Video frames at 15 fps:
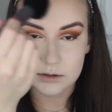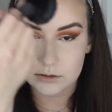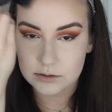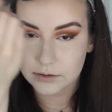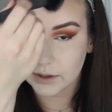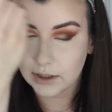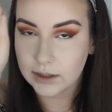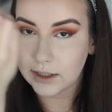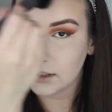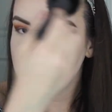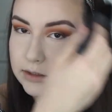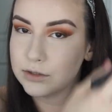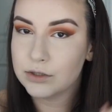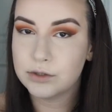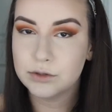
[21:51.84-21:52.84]
So I
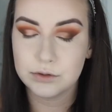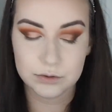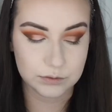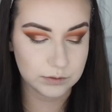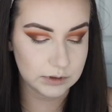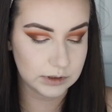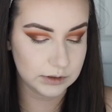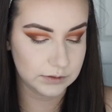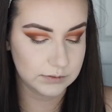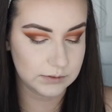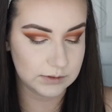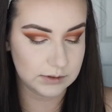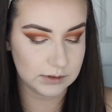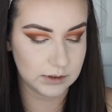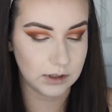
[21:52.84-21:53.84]
like to
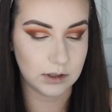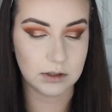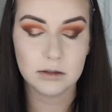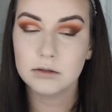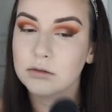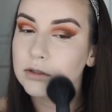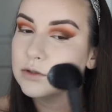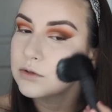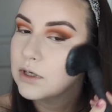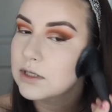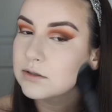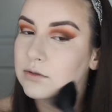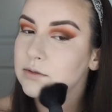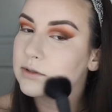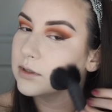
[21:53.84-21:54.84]
use the
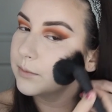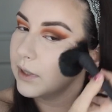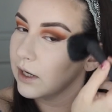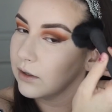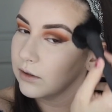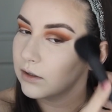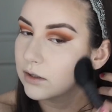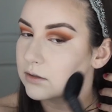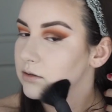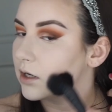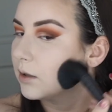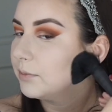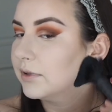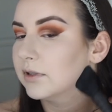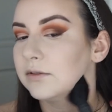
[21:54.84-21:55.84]
translucent powder on
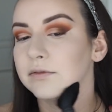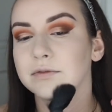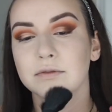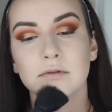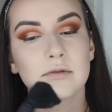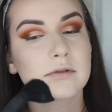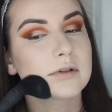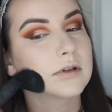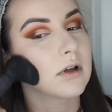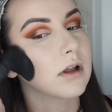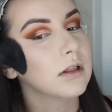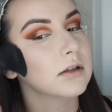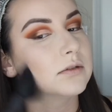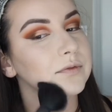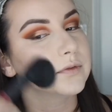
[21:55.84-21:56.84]
top of
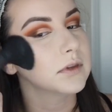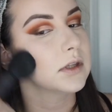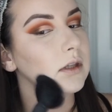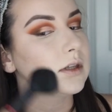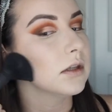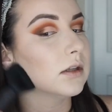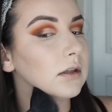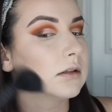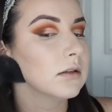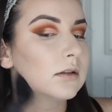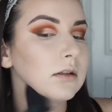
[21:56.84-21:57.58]
all of the